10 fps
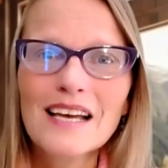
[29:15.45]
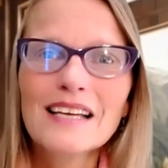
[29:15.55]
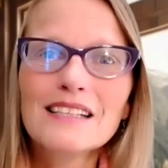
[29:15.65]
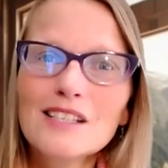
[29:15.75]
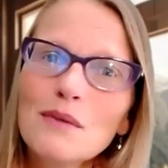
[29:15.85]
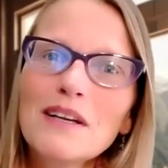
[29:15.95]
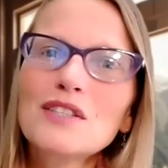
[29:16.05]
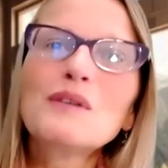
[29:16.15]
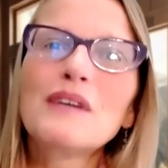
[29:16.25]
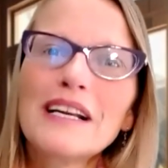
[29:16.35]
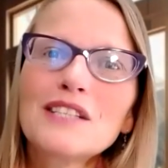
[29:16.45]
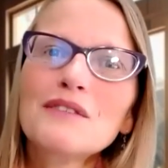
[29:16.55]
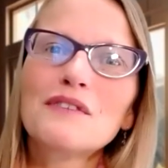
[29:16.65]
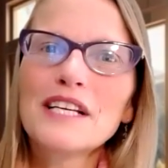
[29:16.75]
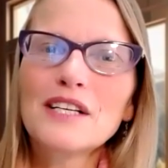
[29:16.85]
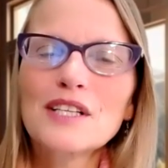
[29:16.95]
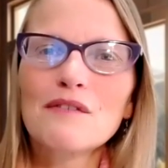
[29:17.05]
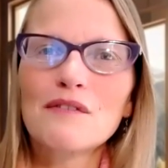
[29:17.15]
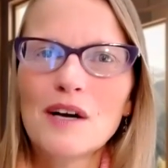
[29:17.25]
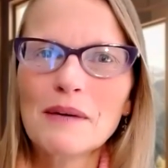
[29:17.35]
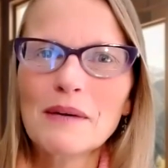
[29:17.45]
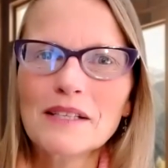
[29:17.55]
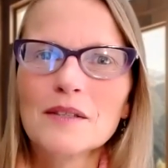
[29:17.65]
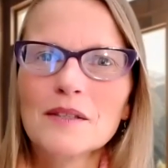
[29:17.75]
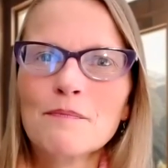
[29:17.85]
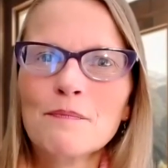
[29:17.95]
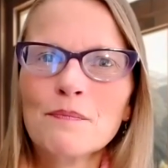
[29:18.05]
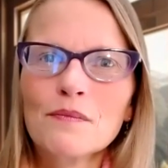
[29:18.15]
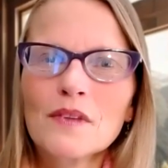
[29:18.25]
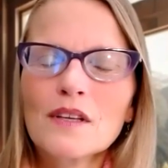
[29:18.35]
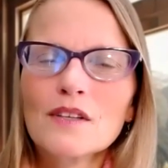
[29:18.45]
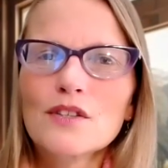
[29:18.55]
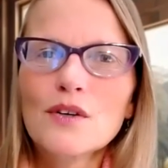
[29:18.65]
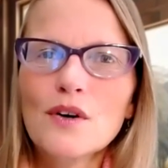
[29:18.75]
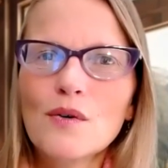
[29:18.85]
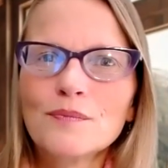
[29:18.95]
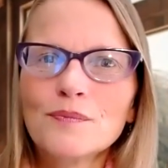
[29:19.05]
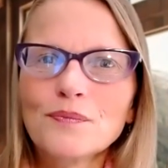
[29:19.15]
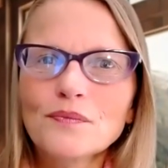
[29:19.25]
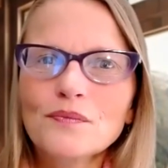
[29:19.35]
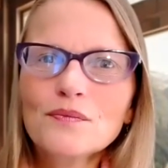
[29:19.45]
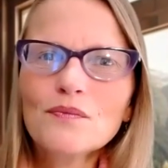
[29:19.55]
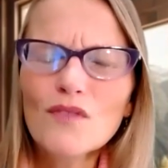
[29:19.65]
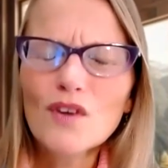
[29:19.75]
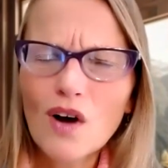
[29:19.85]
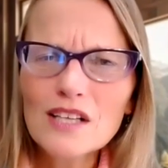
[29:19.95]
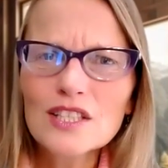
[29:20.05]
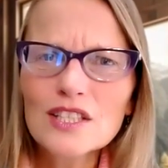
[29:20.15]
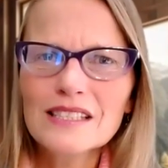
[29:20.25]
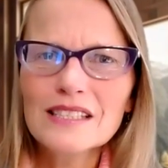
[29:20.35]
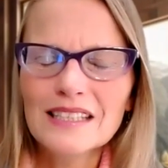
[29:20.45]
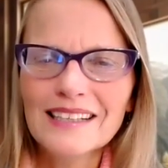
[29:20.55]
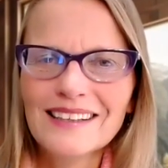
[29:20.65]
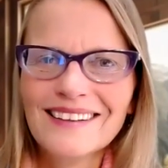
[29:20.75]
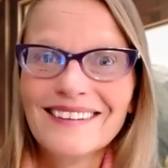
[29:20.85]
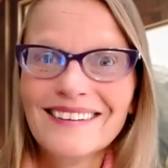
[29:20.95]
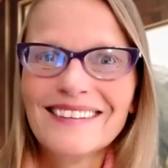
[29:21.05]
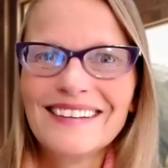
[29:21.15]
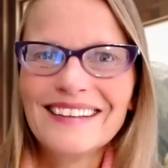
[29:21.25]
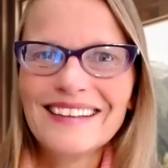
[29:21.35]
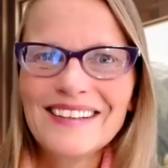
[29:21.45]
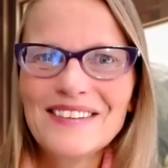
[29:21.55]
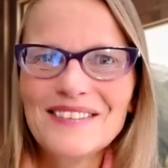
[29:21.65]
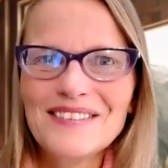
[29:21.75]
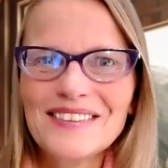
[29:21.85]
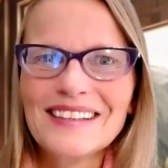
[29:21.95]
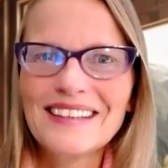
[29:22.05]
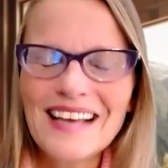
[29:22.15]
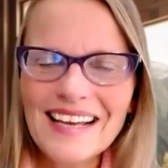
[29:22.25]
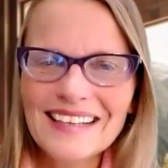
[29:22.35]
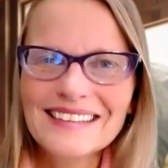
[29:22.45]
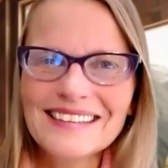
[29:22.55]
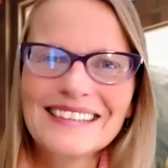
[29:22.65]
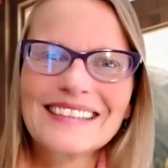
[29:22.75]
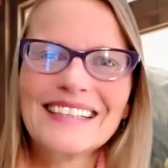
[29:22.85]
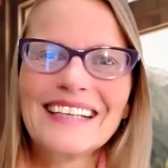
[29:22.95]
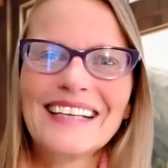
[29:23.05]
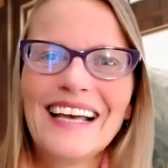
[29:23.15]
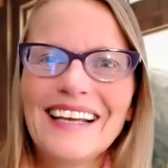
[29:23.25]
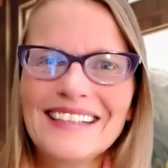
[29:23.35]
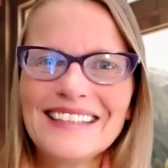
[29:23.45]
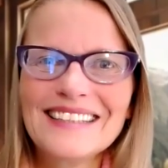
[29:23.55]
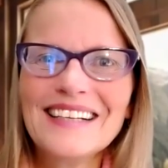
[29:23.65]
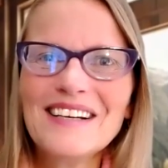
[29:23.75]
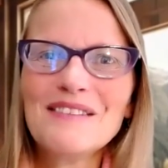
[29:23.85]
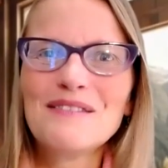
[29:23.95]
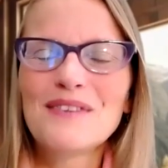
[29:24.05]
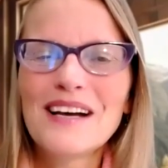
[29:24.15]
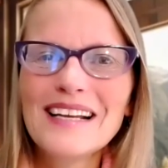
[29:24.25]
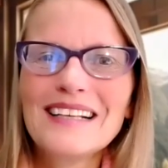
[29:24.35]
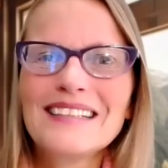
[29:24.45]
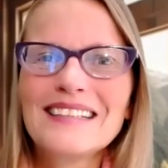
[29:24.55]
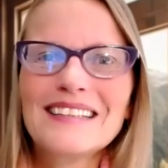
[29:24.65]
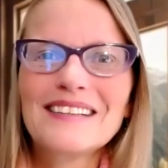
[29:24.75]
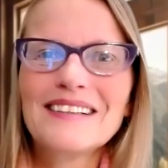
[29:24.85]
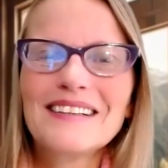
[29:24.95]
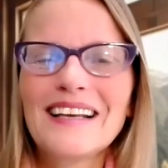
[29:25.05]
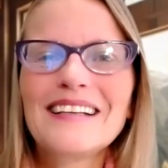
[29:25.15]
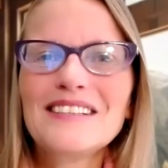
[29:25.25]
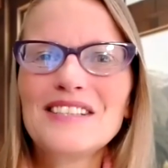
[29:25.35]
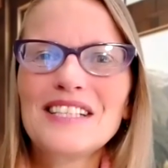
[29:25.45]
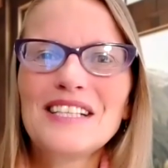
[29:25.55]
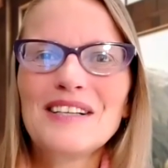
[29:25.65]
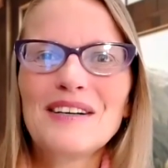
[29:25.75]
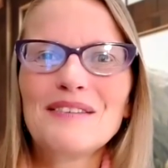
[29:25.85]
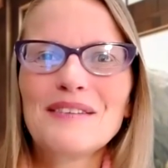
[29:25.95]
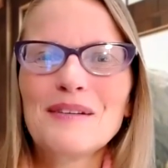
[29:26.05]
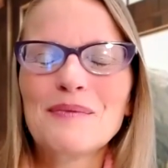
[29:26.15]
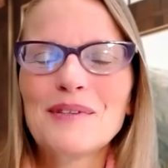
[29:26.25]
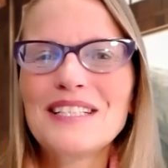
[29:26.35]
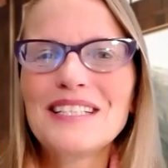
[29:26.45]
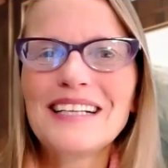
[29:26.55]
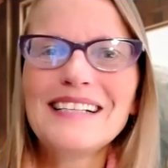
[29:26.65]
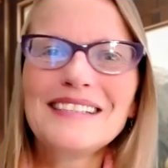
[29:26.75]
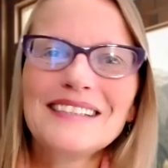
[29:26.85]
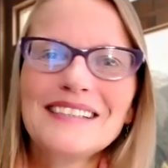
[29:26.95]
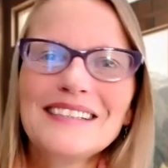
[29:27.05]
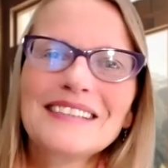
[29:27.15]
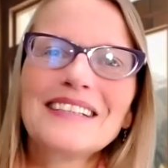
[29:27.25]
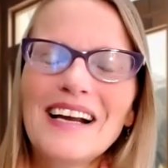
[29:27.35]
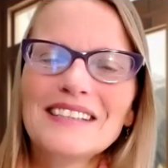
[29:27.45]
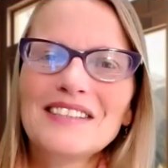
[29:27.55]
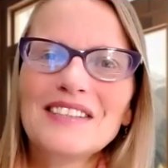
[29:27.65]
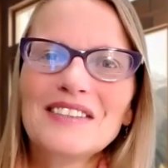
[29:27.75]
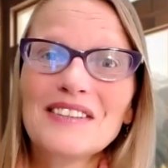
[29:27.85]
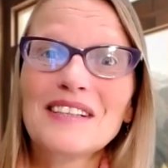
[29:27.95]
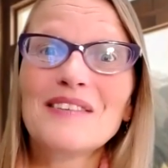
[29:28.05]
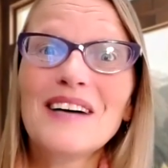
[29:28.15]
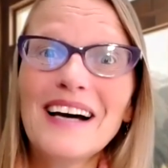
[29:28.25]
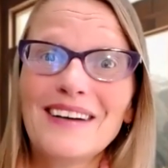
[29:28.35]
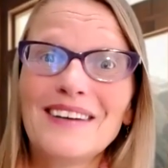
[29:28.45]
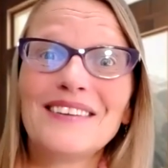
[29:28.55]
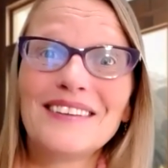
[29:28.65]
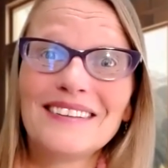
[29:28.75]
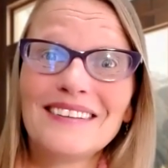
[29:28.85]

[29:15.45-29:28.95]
it's simply because you're ready to free yourself from it. So consciously give thanks and find the energy of appreciation and gratitude that, wow,